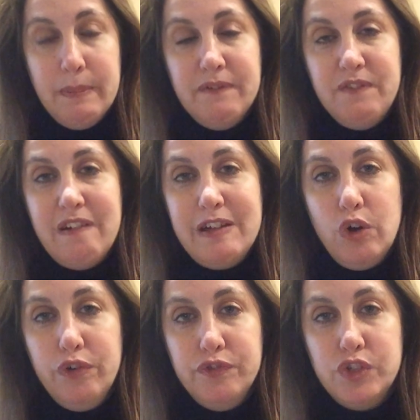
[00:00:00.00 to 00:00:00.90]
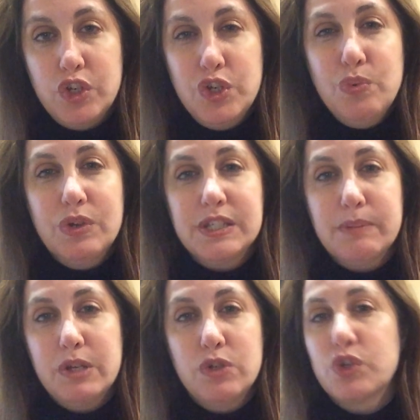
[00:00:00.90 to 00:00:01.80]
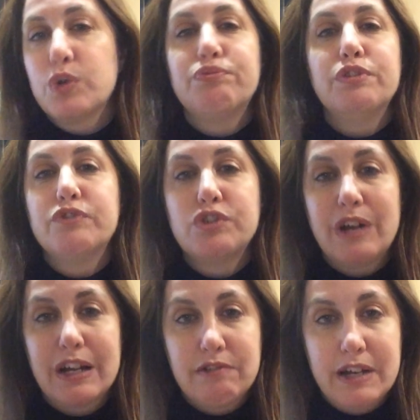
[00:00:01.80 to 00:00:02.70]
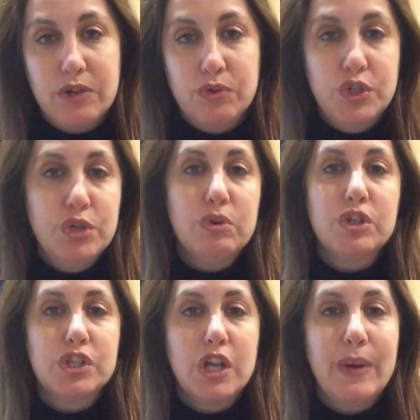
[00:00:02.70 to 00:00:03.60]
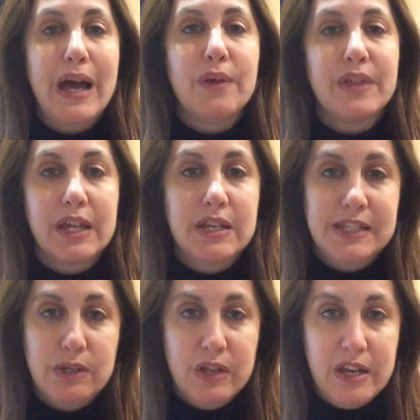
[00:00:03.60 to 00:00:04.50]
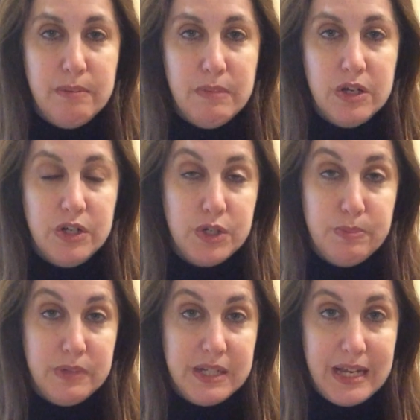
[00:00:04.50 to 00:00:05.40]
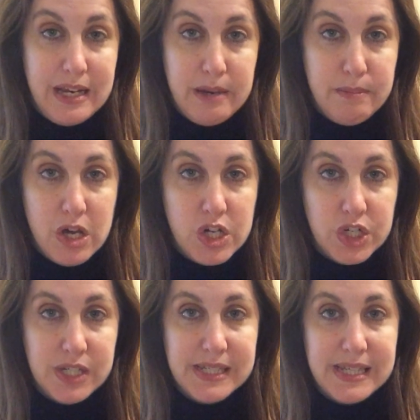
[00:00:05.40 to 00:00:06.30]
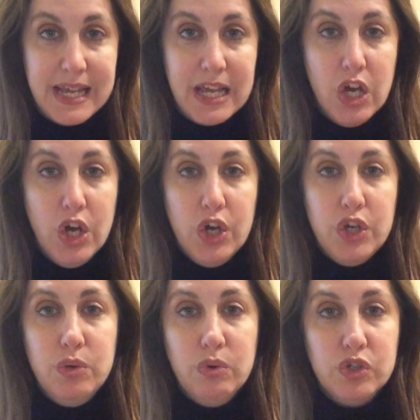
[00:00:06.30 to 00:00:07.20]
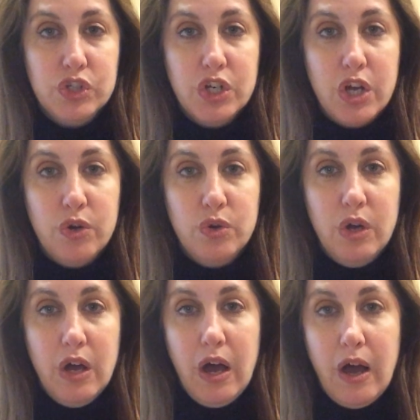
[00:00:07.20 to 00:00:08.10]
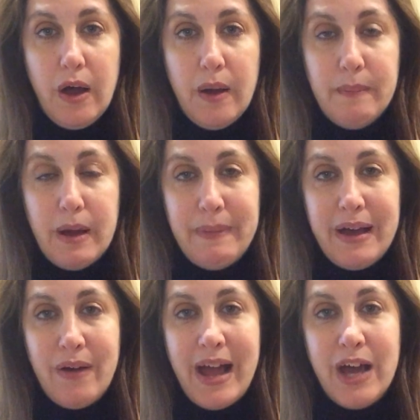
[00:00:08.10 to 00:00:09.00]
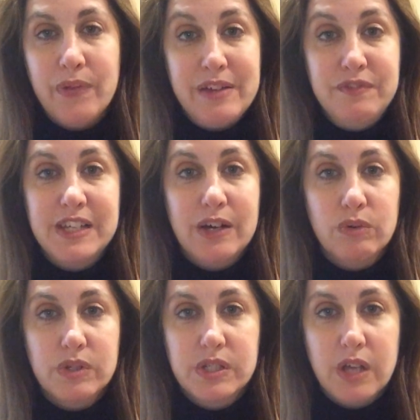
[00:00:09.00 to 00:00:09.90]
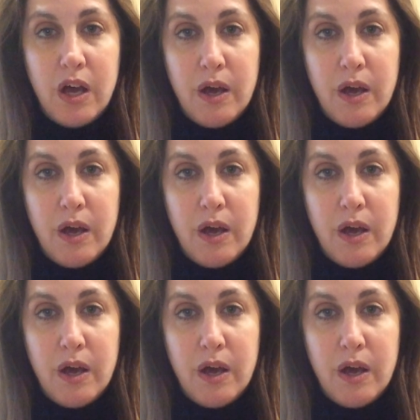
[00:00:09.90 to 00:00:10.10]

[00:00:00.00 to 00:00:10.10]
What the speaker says: but very often you want somebody who's got a proven track record. You want to know how they're going to deal in emergency. You want to know about how they've dealt